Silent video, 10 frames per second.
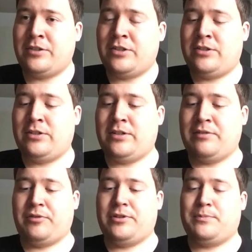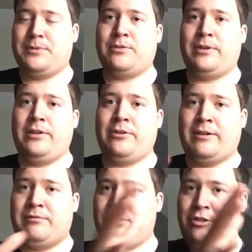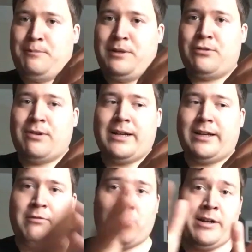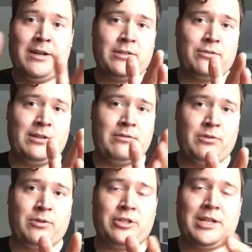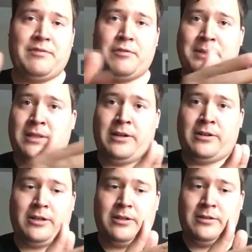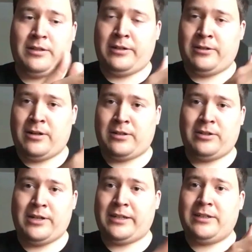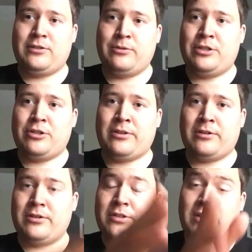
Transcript: this is the difference between you have the GP track and right next to it you have Nordschleife, but they're not connected to each other.